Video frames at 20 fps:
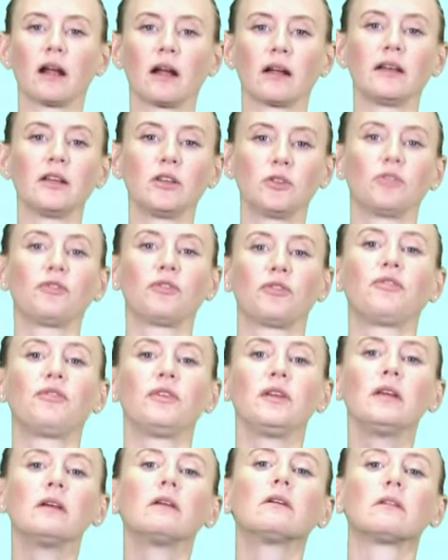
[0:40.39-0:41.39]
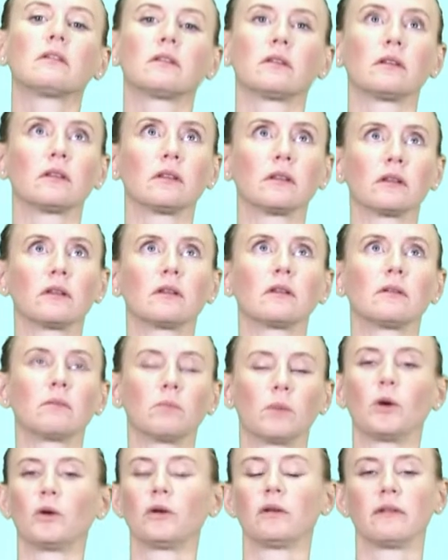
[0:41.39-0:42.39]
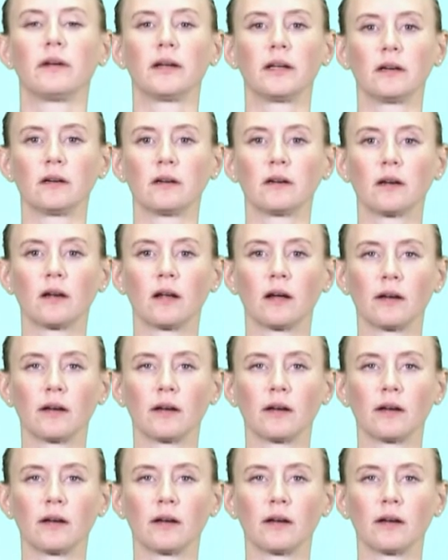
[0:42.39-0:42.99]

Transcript: I need to feel motivated.